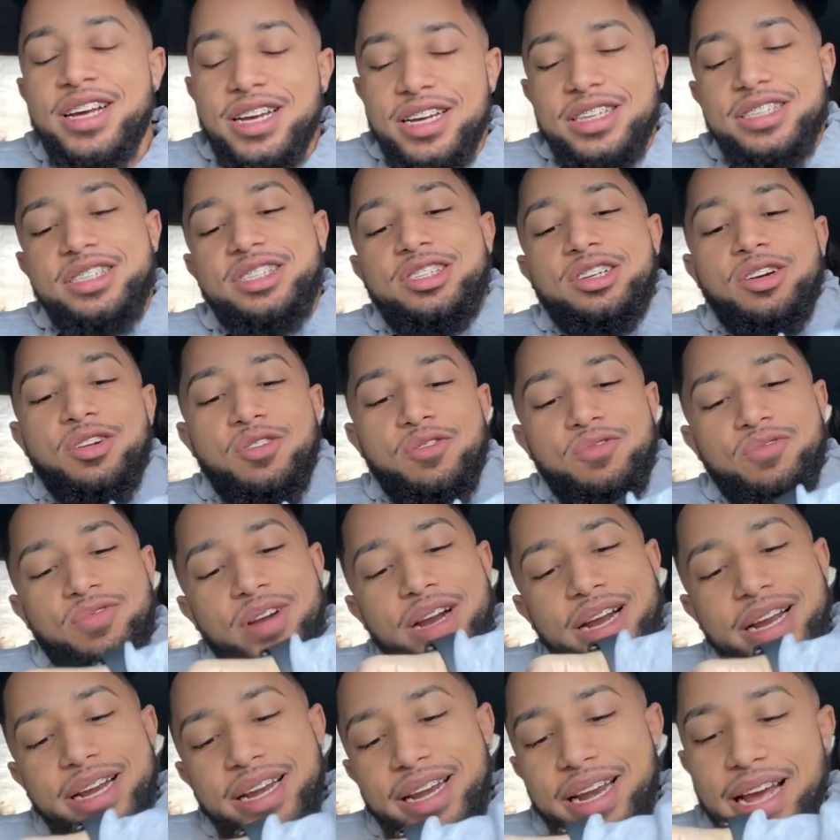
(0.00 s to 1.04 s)
So
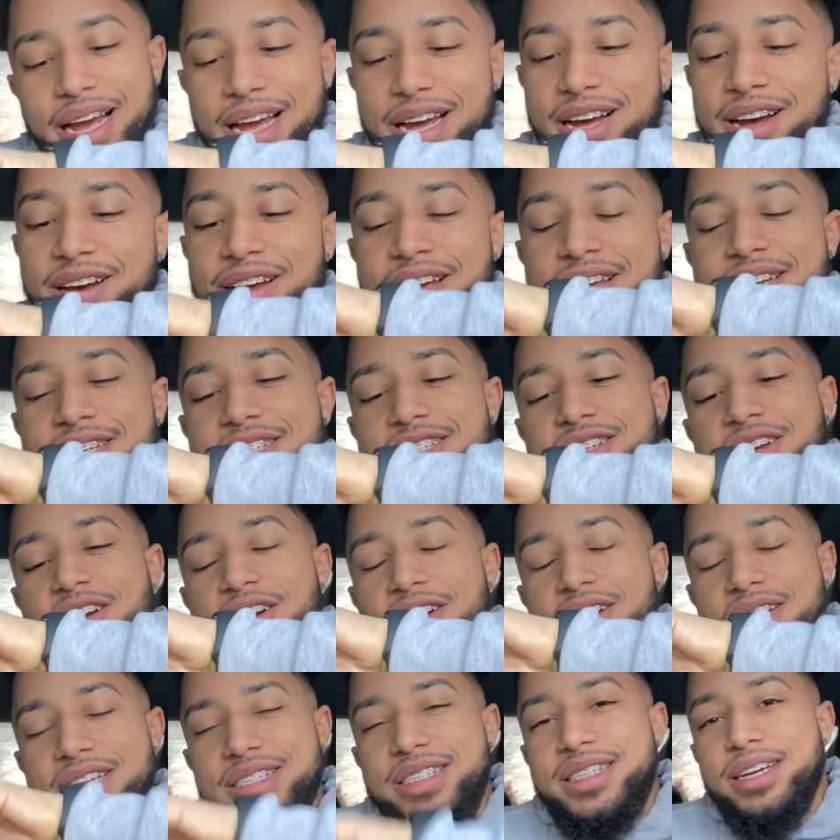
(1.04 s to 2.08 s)
right now it is
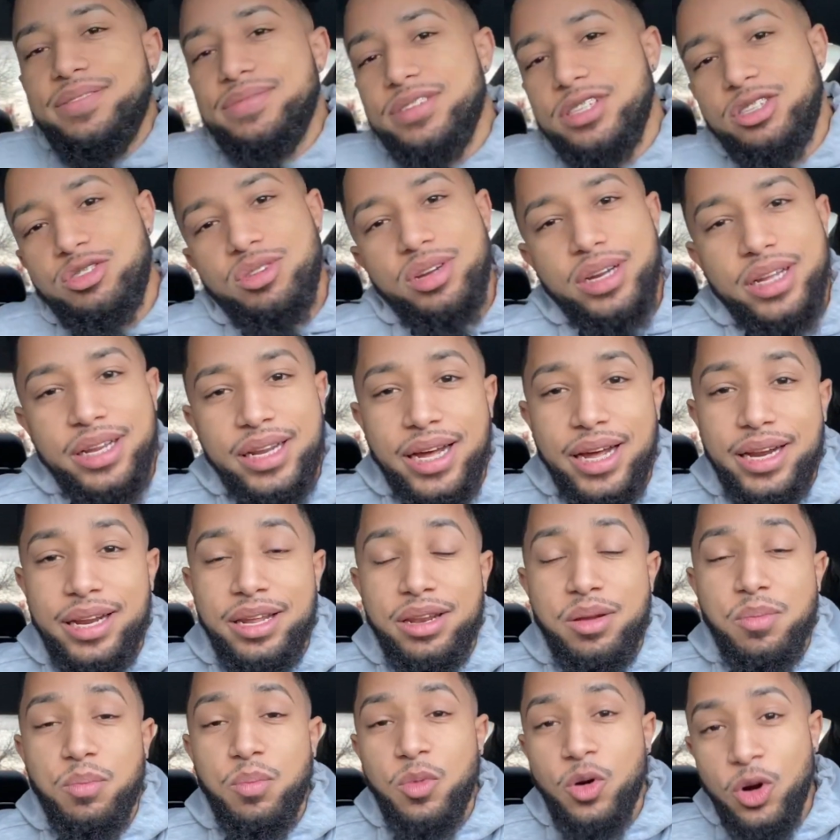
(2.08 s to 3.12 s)
currently 7:29 in
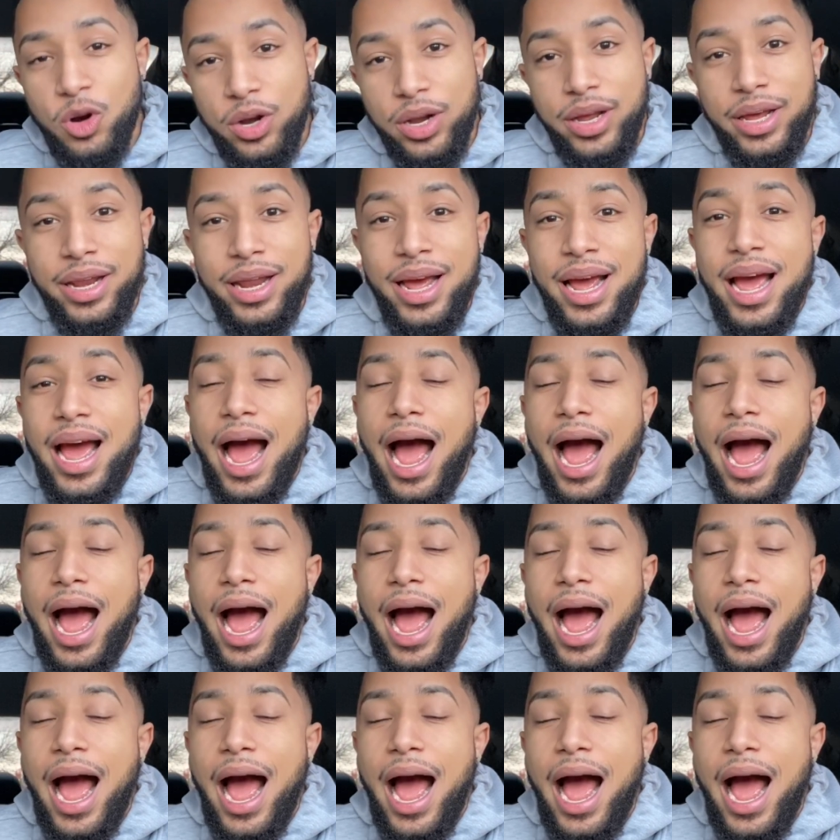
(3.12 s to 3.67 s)
the morning.